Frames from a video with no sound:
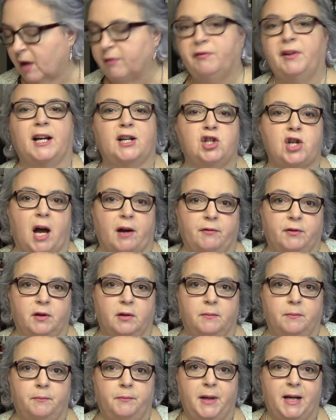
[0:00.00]
flex shaft,
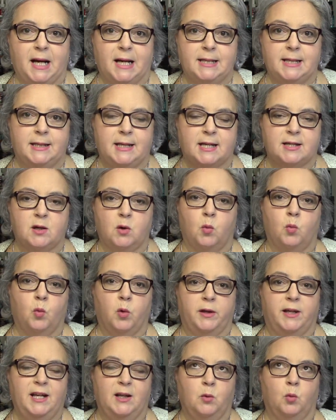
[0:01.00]
because it
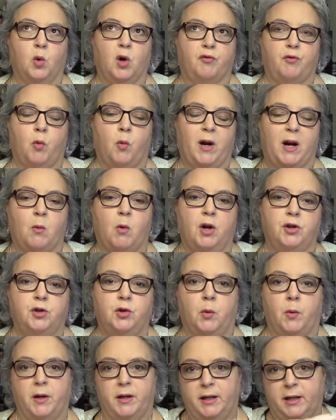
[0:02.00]
didn't work for what I want
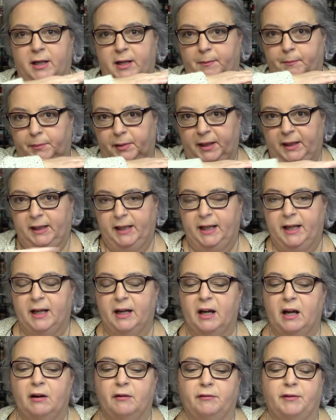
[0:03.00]
to do. I wanted it completely
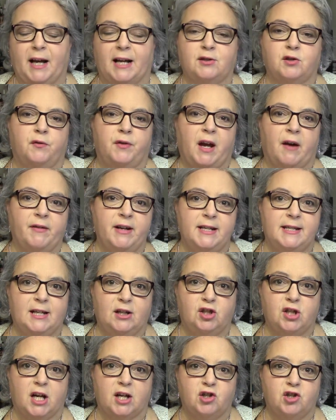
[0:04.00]
flat. So if you have any
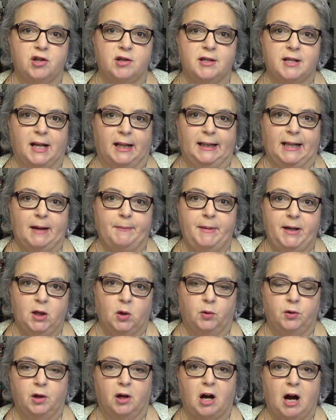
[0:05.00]
suggestions, let me
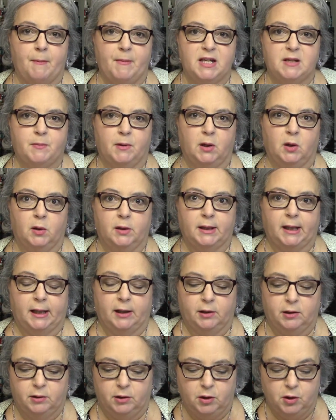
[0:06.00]
know in the comments below, because I
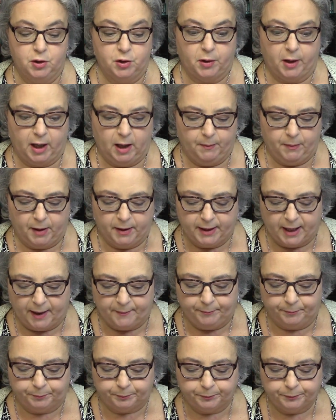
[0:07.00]
could use your help on
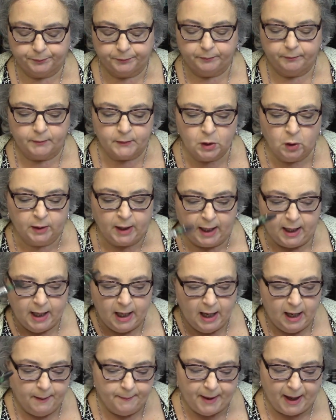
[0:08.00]
that. Okay,
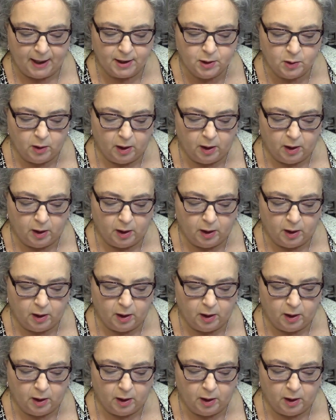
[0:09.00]
back